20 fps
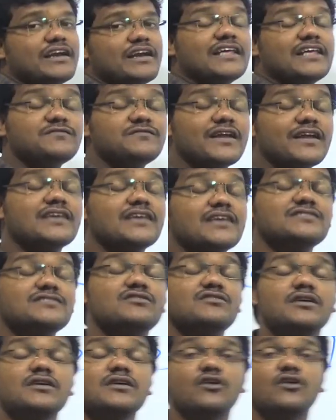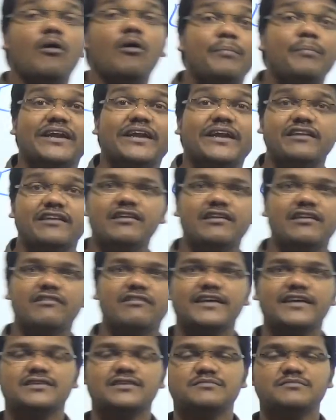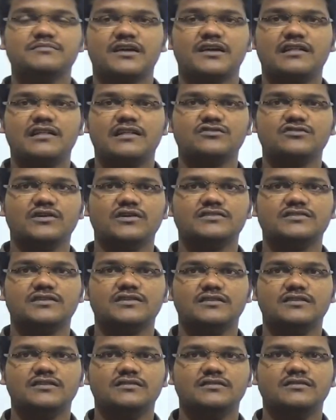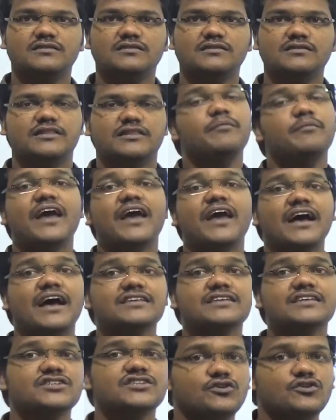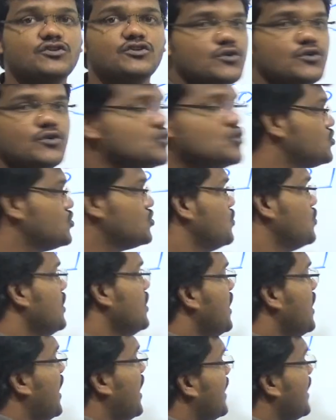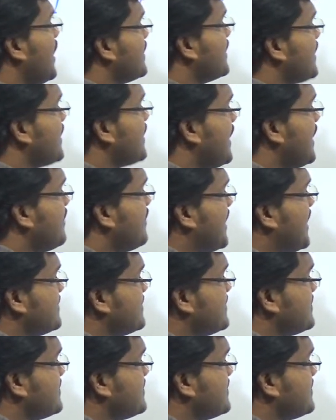far as your competitive level exams are also concerned. They may ask you. So alkyl amines